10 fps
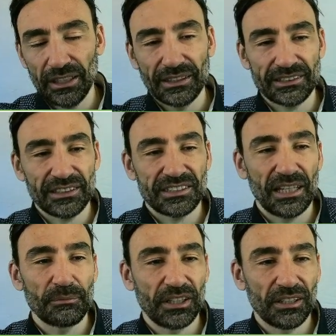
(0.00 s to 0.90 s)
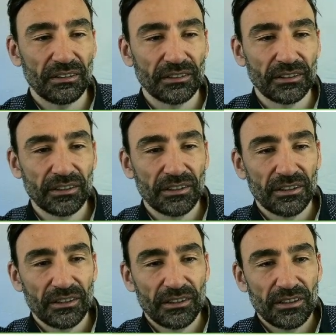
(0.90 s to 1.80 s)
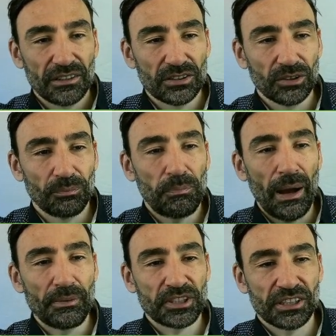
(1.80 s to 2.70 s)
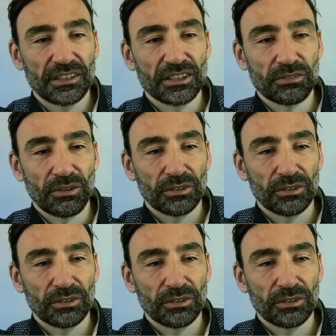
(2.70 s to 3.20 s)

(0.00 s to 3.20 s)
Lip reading: and does the same here. So publishes this one on